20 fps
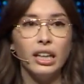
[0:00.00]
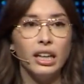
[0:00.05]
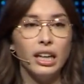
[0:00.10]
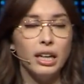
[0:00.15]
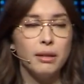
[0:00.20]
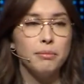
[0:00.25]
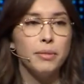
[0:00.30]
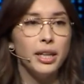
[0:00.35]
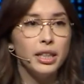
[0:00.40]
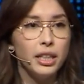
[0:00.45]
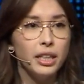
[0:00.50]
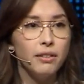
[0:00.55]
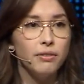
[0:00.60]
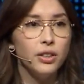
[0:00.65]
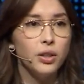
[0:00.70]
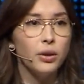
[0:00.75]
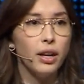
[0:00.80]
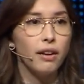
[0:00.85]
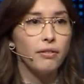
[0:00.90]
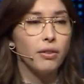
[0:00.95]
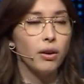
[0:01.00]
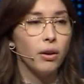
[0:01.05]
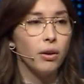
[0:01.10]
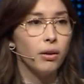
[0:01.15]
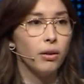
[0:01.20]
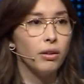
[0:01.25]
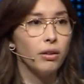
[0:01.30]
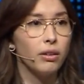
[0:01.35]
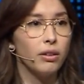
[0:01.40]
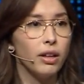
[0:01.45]
And many of you have
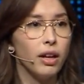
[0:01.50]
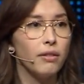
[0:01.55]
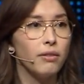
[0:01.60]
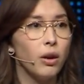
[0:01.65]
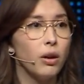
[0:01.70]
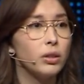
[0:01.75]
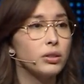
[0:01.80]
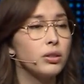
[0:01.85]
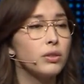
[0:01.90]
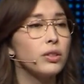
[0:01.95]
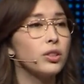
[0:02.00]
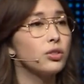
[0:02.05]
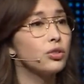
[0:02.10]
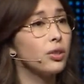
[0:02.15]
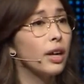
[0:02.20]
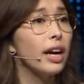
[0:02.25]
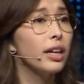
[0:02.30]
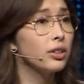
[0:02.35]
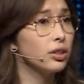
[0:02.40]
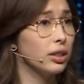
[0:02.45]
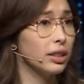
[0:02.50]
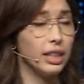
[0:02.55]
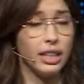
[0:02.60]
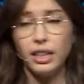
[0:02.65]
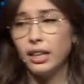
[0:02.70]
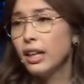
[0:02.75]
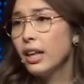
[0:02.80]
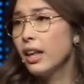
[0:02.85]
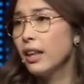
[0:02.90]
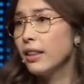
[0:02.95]
heard of also the tragedy
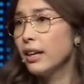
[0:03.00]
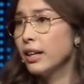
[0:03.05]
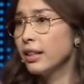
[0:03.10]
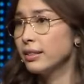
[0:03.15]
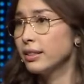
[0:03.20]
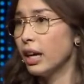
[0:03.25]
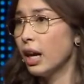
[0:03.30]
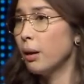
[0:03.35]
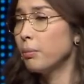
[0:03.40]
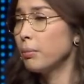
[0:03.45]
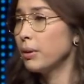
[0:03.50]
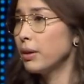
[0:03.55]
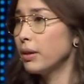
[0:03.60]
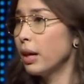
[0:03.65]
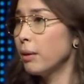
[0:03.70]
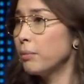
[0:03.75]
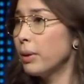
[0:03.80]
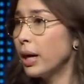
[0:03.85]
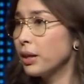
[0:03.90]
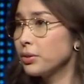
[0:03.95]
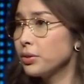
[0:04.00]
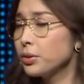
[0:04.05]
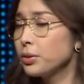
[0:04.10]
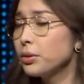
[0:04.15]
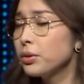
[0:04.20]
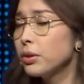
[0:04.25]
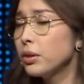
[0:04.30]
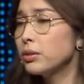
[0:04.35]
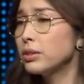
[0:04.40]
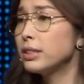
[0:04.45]
that has happened, that Pastor
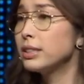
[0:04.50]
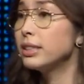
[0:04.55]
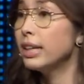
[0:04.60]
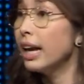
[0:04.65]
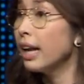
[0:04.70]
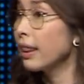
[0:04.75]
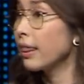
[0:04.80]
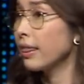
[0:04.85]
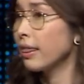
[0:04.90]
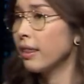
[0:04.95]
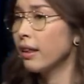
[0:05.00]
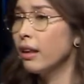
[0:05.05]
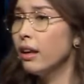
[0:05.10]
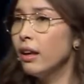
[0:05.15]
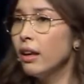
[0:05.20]
Hugo's death